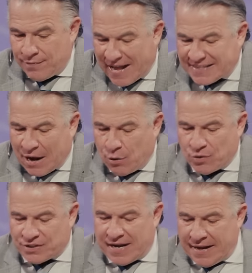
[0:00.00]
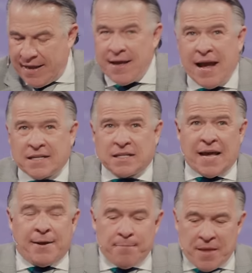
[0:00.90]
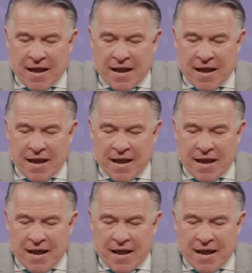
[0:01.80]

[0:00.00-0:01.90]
That's how it was connected. It's like,